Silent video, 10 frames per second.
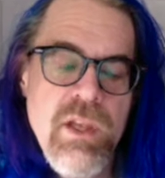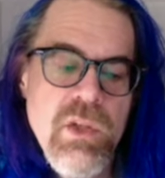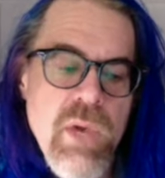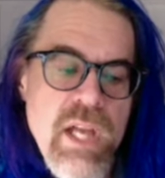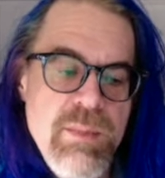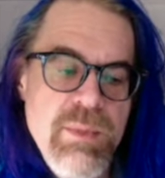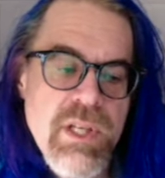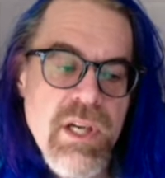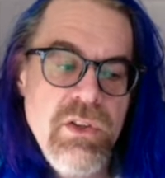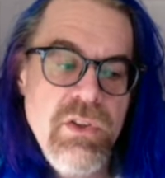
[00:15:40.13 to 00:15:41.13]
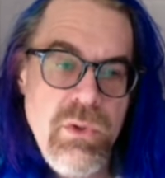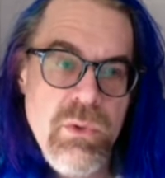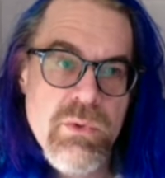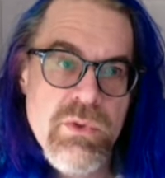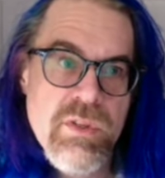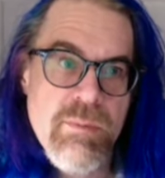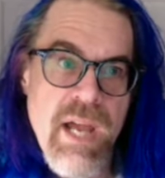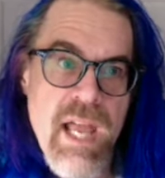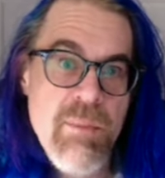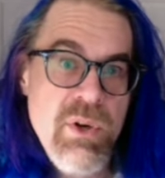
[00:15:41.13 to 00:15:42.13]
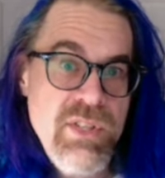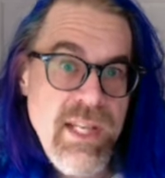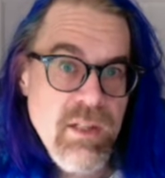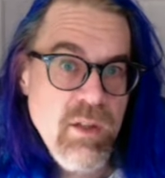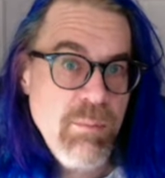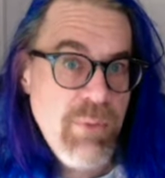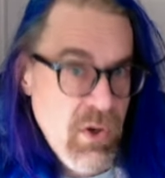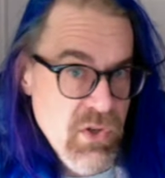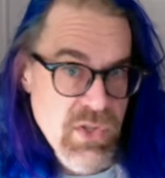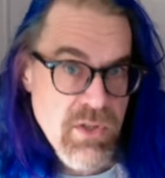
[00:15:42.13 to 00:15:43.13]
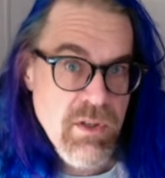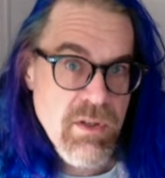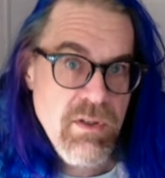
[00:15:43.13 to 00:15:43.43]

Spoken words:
you had to be accused by a particular person.